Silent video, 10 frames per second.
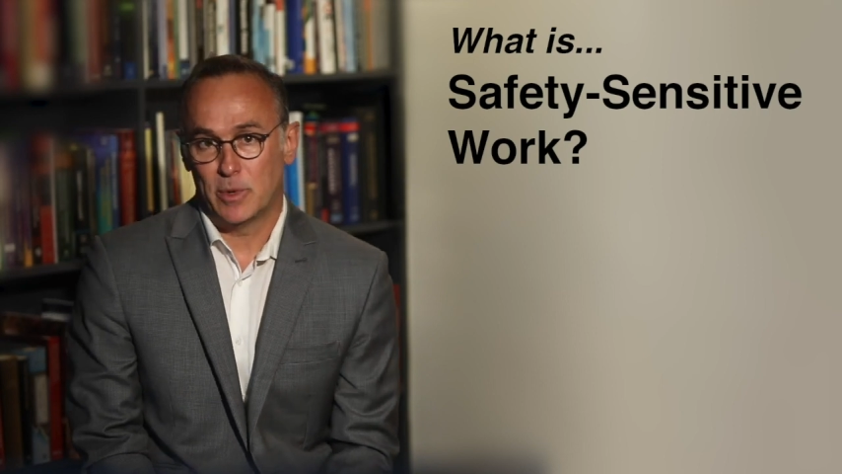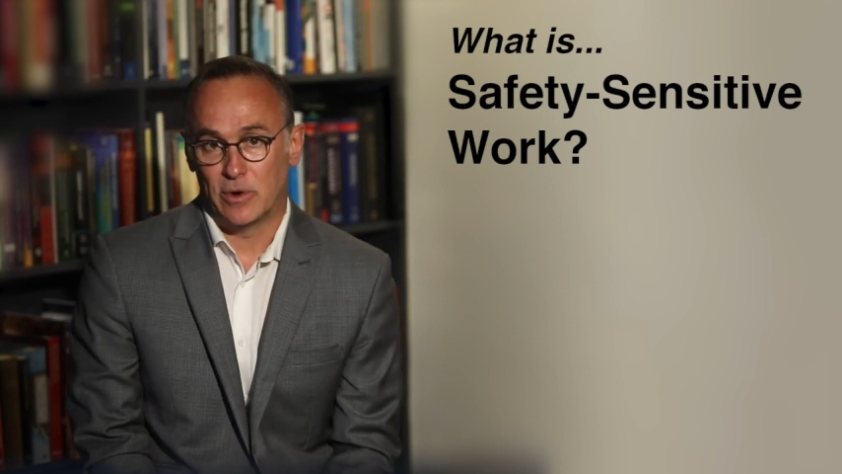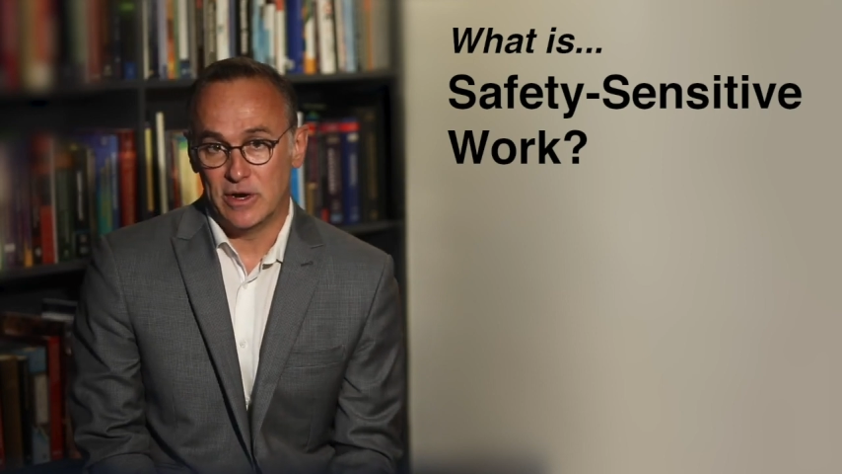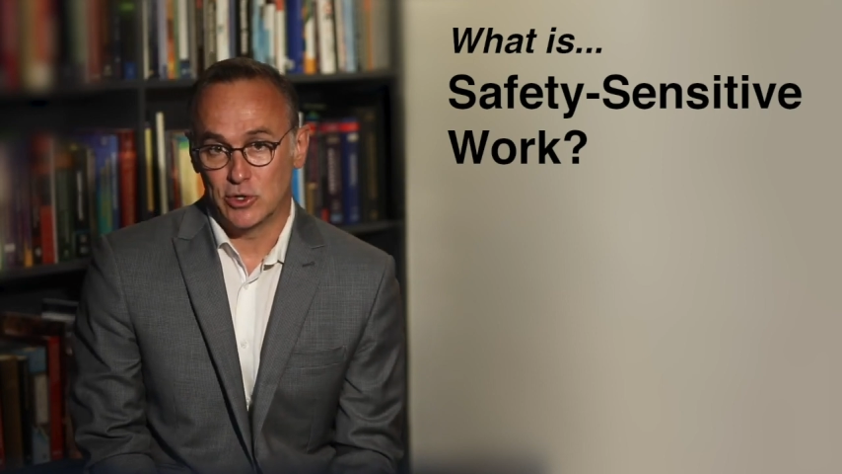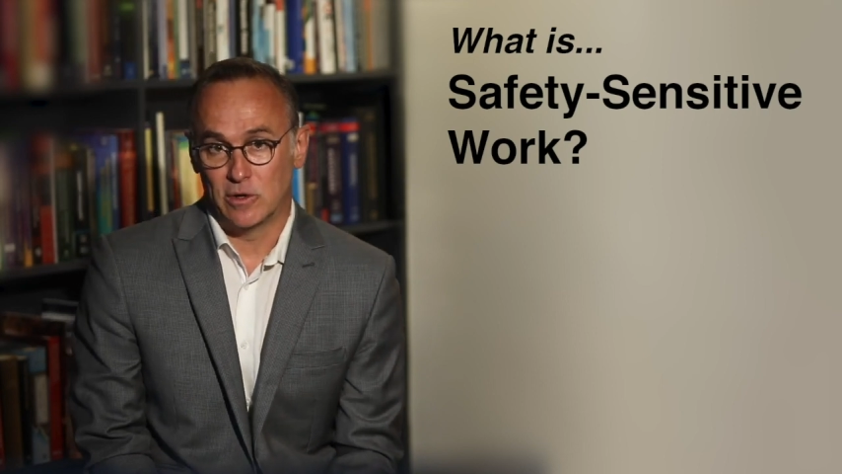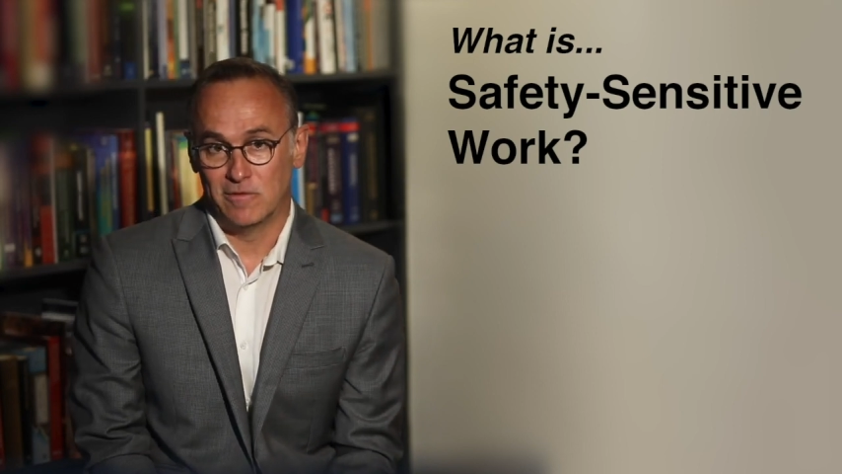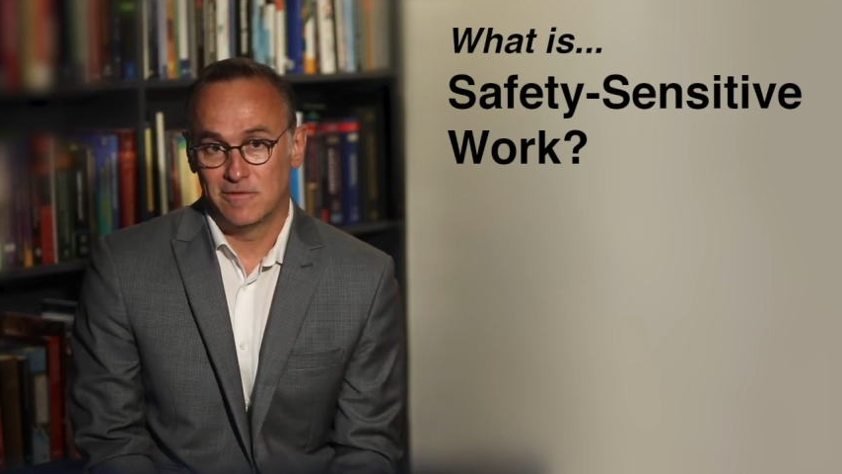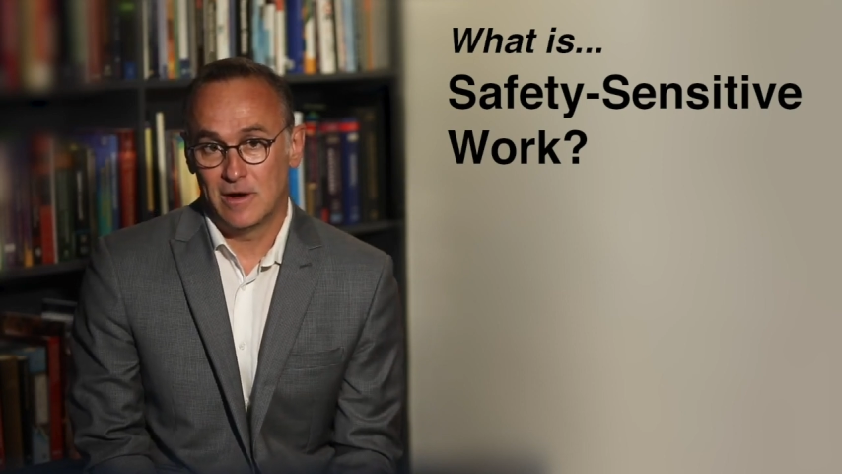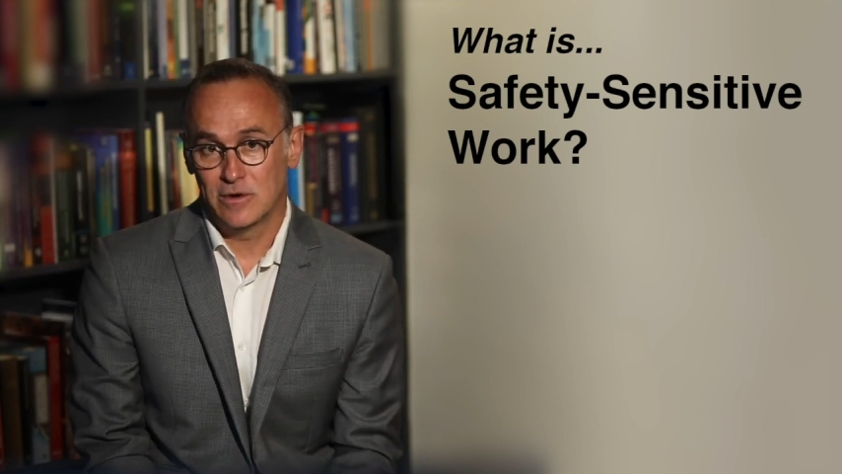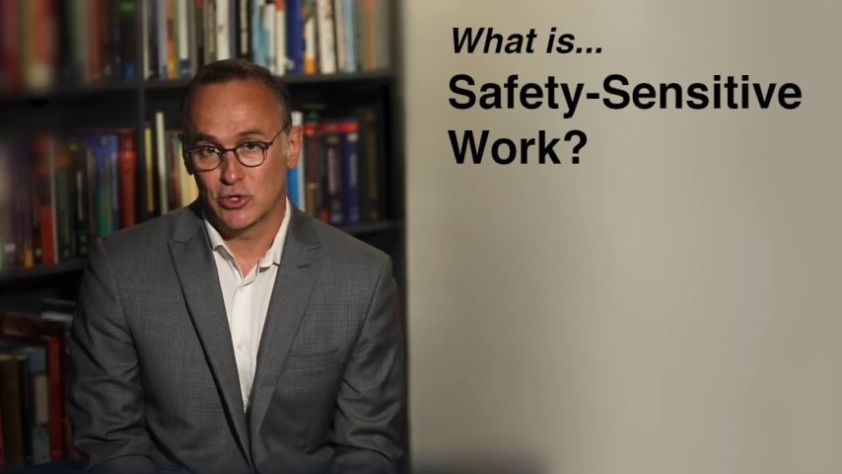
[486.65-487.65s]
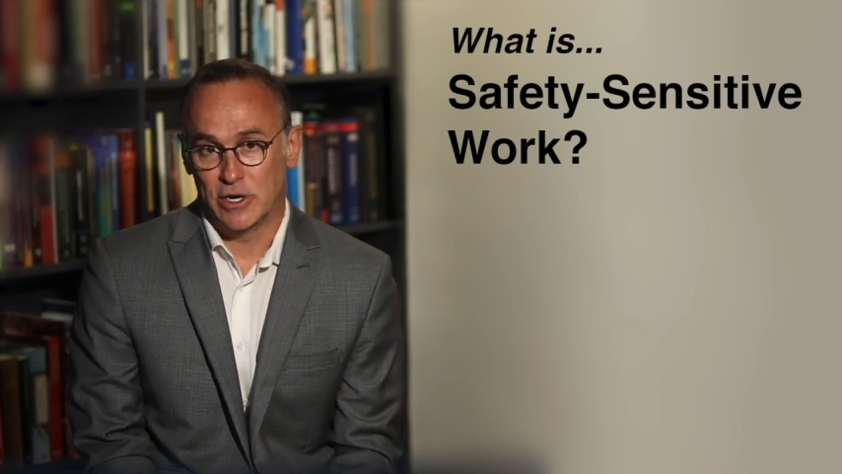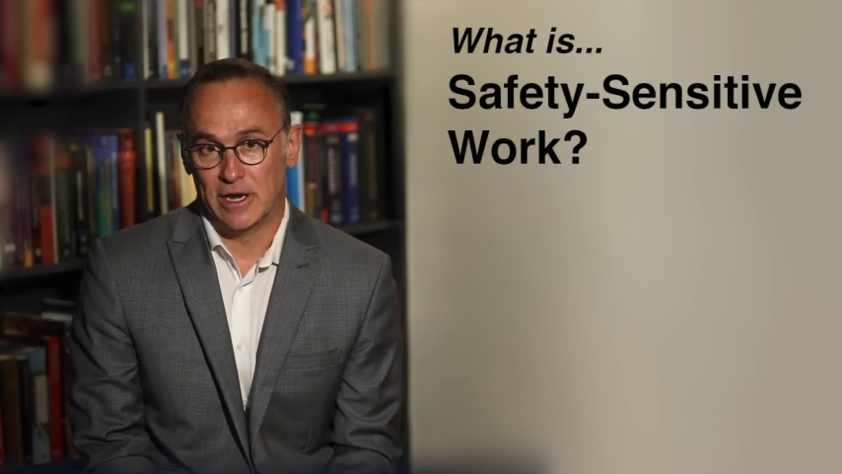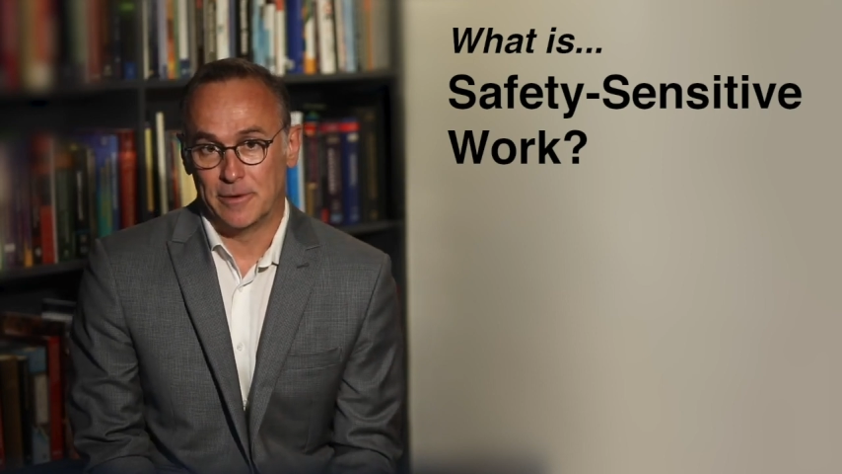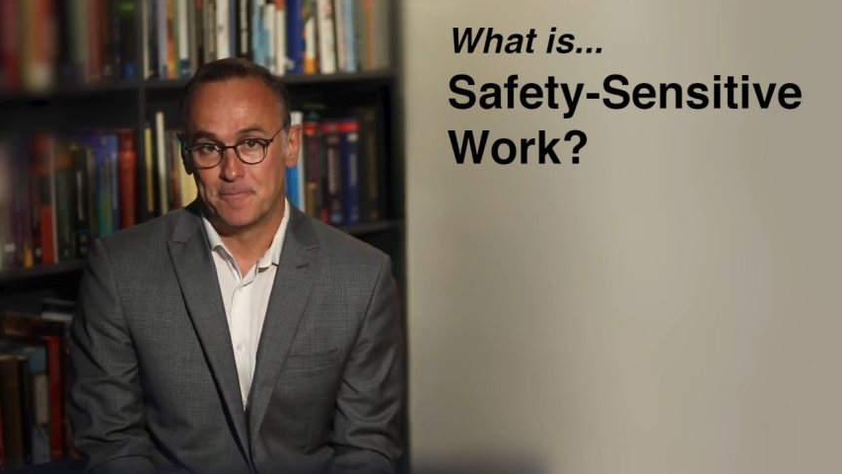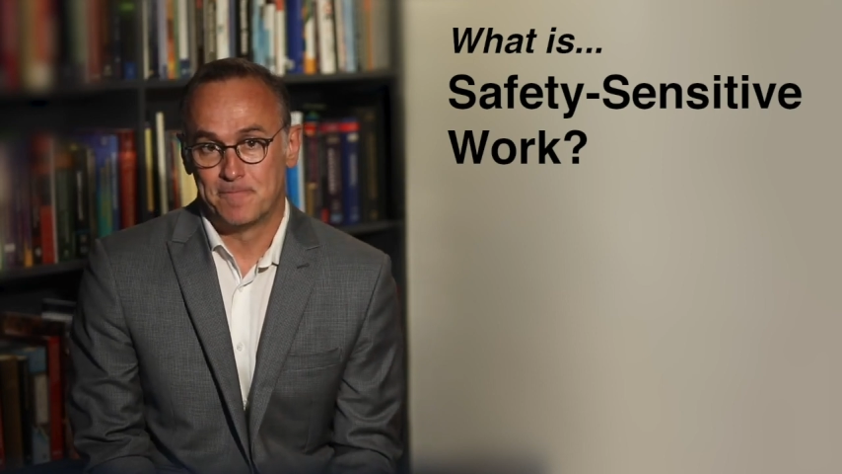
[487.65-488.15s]
operational
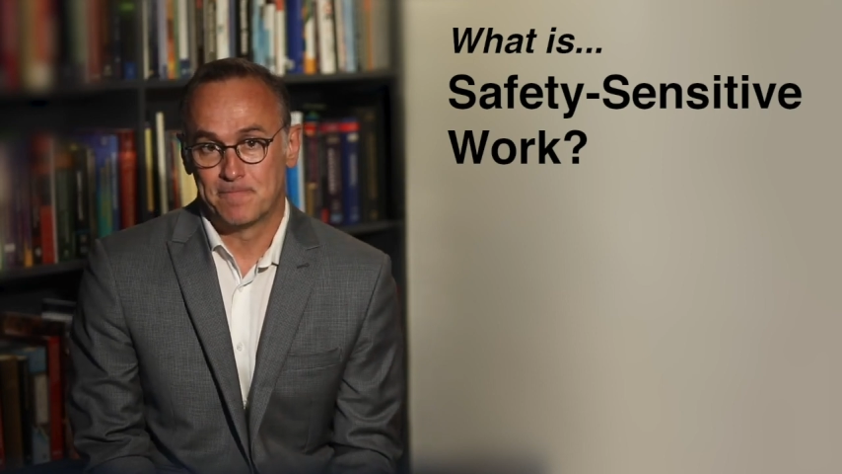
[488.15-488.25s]
functioning,